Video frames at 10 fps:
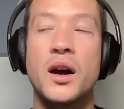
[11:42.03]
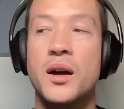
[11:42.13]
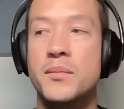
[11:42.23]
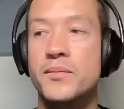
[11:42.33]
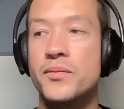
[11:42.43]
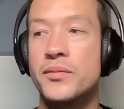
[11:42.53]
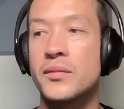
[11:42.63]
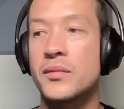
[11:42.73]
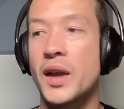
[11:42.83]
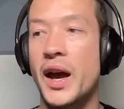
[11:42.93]
and
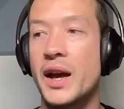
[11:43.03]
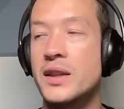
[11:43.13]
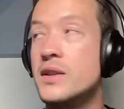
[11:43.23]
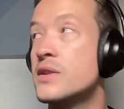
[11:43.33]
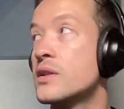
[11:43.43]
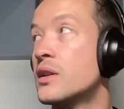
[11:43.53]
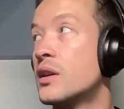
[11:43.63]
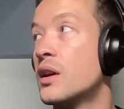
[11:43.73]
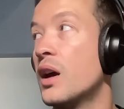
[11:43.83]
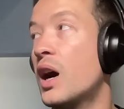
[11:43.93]

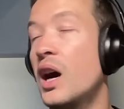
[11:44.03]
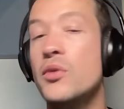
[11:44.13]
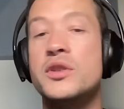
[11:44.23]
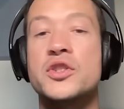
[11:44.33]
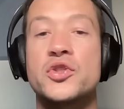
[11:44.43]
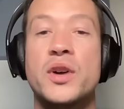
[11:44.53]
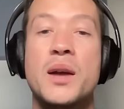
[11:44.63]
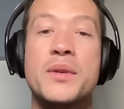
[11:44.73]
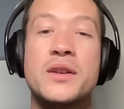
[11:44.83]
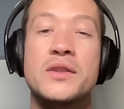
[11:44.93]
I would
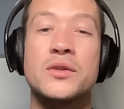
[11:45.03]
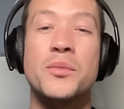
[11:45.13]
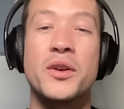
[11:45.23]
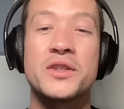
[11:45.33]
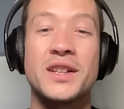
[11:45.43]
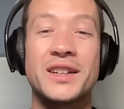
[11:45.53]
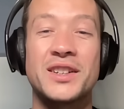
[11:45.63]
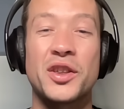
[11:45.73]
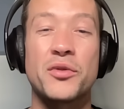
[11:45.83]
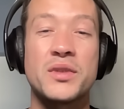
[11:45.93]
describe it as almost
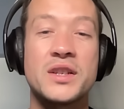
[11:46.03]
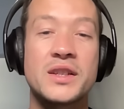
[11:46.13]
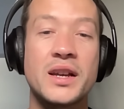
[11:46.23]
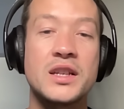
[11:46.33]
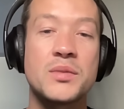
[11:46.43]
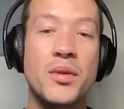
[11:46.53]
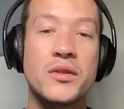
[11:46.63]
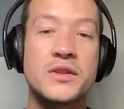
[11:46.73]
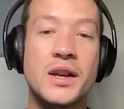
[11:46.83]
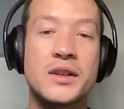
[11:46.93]
like a 3-stage
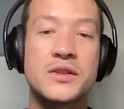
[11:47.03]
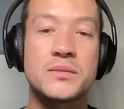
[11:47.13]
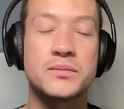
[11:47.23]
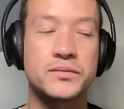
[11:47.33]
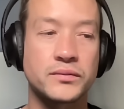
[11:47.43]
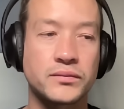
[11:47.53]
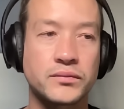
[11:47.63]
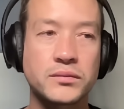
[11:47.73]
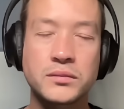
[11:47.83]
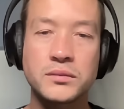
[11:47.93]
process.
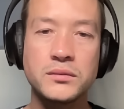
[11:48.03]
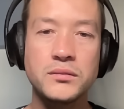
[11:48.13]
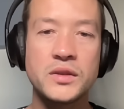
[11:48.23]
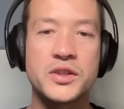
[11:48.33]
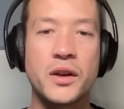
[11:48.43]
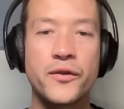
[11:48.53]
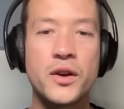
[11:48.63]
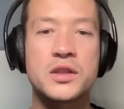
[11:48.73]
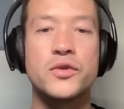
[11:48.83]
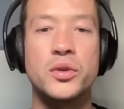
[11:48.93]
So
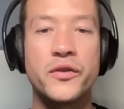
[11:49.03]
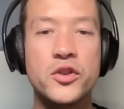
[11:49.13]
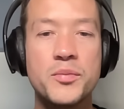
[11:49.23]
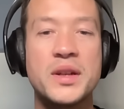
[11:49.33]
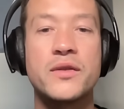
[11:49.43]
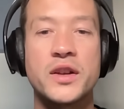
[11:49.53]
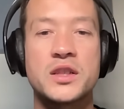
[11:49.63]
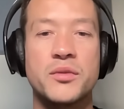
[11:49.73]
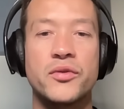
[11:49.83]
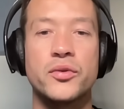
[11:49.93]
first of all, if you've been a
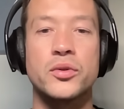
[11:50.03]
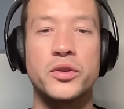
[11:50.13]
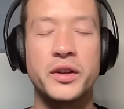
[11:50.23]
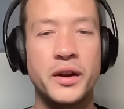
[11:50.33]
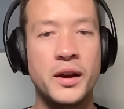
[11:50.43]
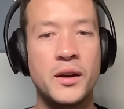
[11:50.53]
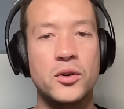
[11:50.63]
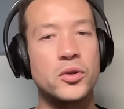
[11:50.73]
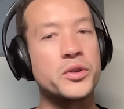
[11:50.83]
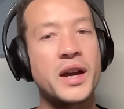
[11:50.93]
victim of fraud,
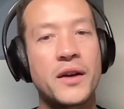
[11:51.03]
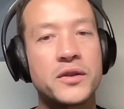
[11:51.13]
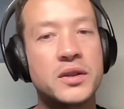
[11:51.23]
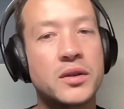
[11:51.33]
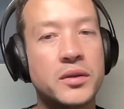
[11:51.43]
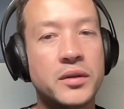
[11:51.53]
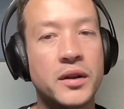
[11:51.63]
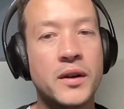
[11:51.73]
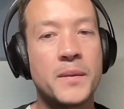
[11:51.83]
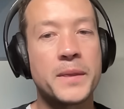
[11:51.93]
all you have to do,
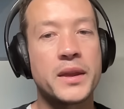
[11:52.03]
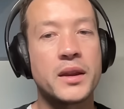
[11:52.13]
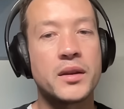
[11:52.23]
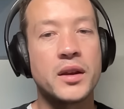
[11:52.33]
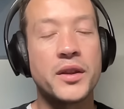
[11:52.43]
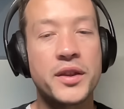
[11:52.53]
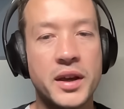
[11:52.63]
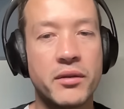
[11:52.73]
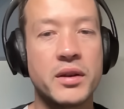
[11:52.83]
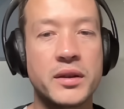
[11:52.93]
in
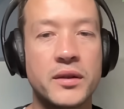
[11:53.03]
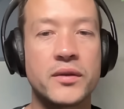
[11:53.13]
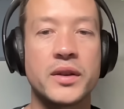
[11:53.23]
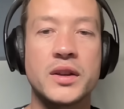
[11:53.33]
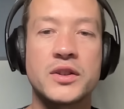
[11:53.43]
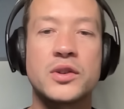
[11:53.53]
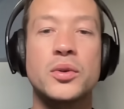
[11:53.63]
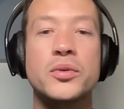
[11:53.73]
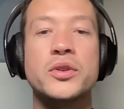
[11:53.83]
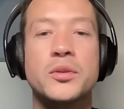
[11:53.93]
theory, is
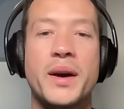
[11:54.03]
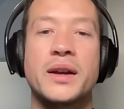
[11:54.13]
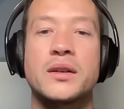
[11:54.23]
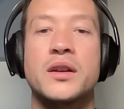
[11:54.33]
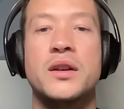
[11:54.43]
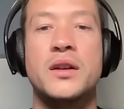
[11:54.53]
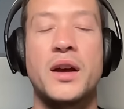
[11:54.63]
call your bank